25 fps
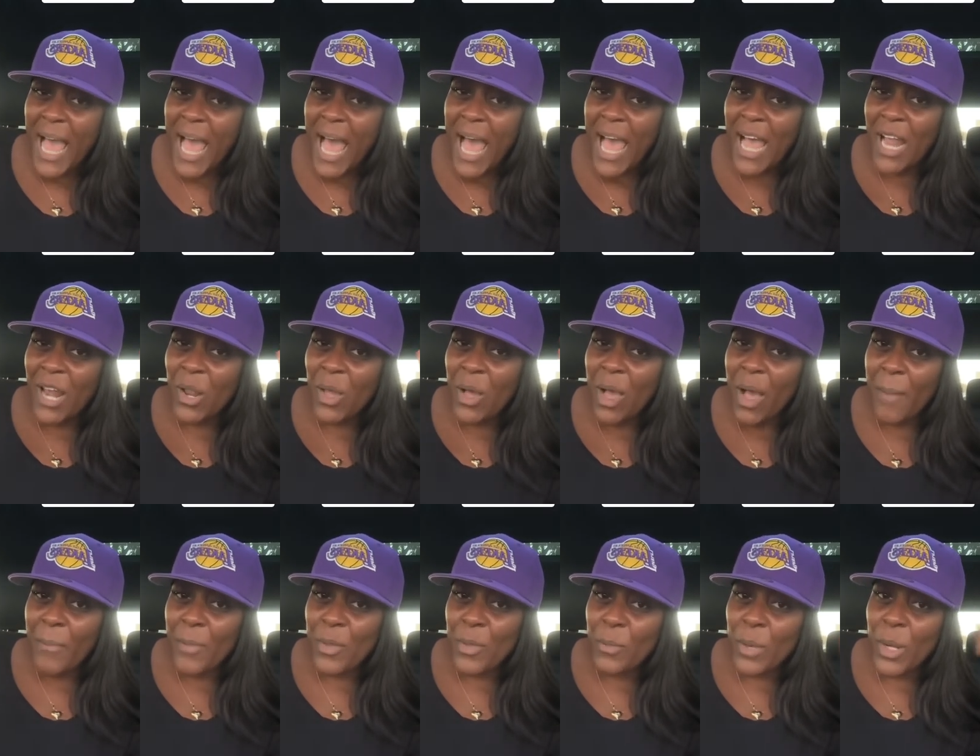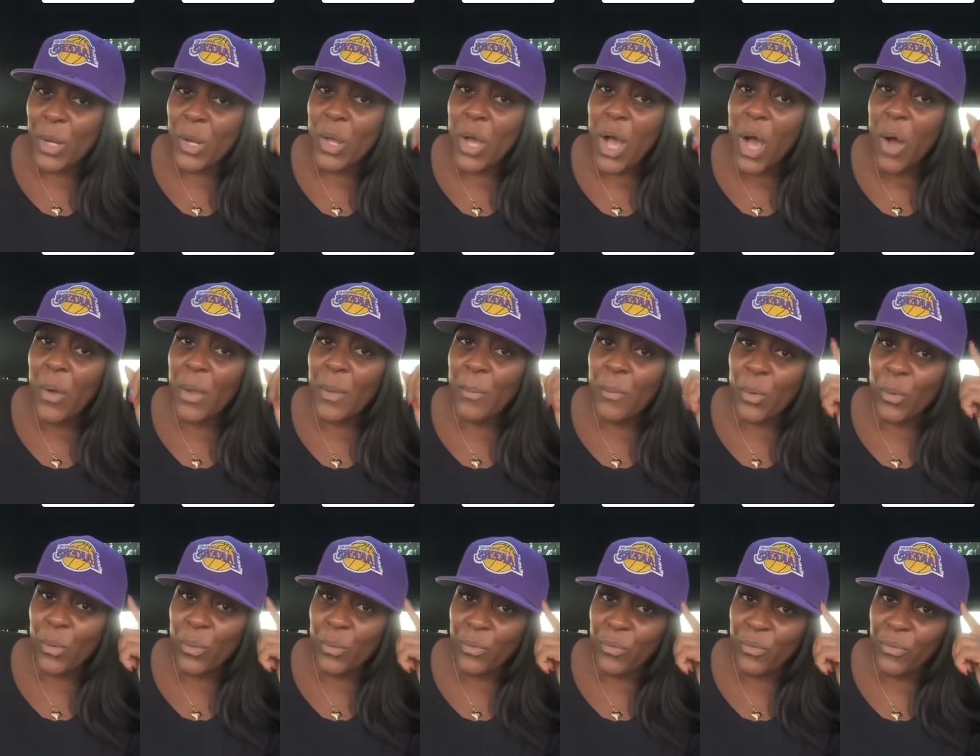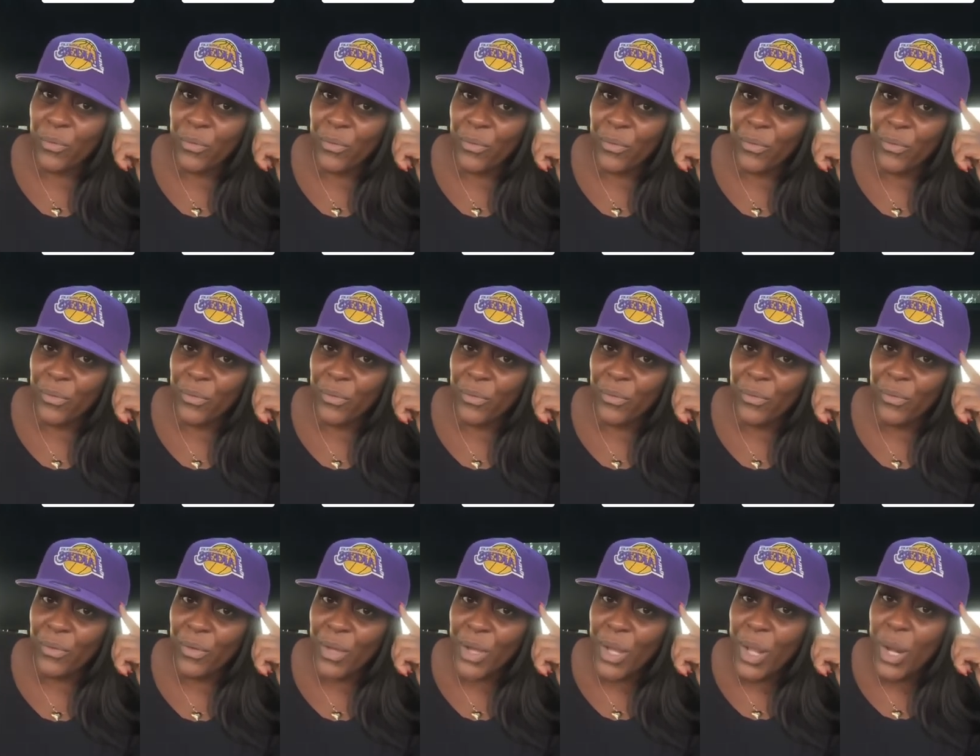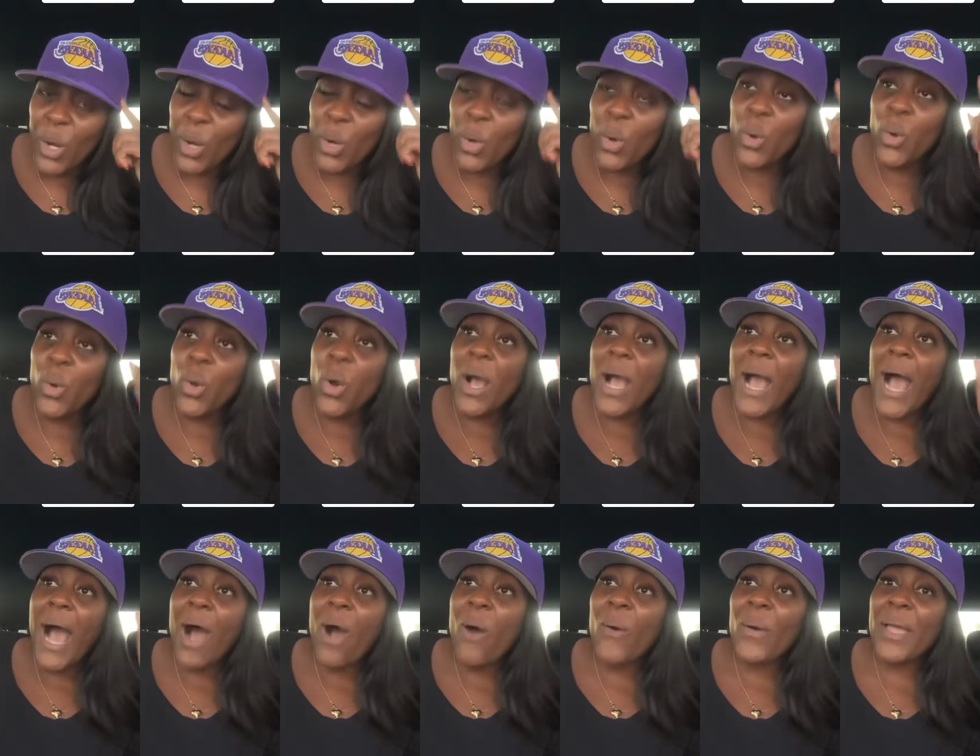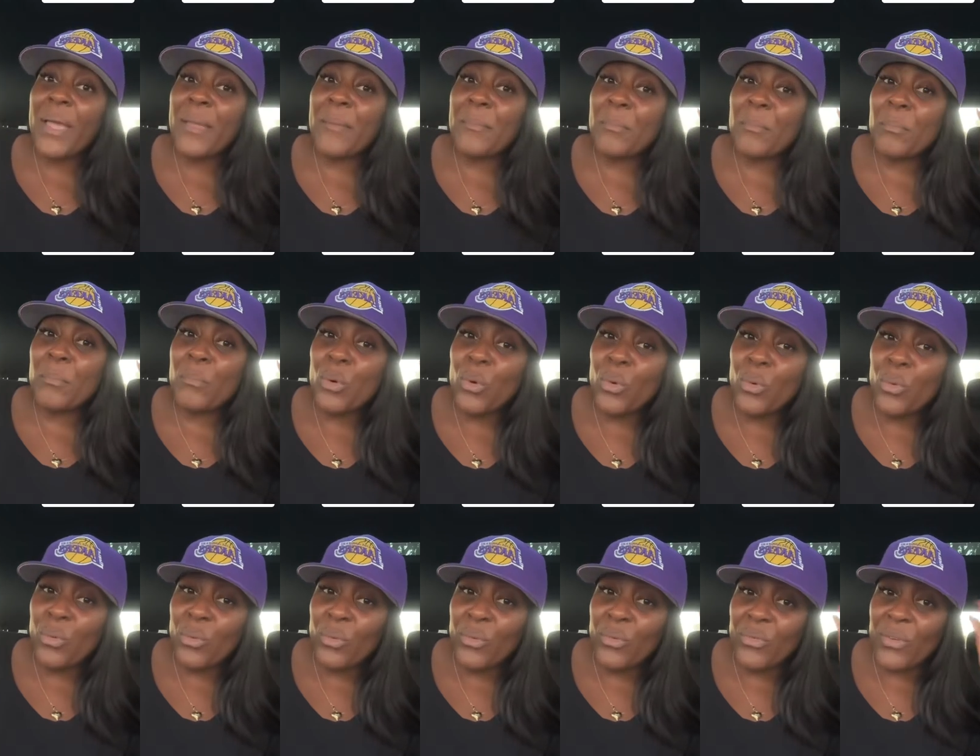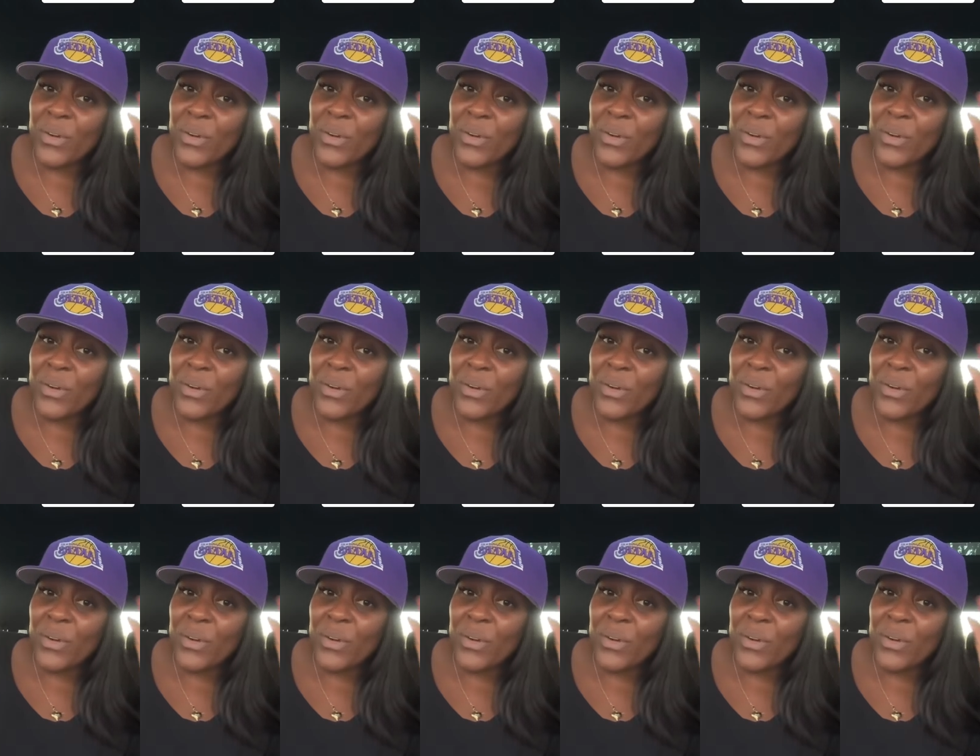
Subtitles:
And look how he move. Look how him move.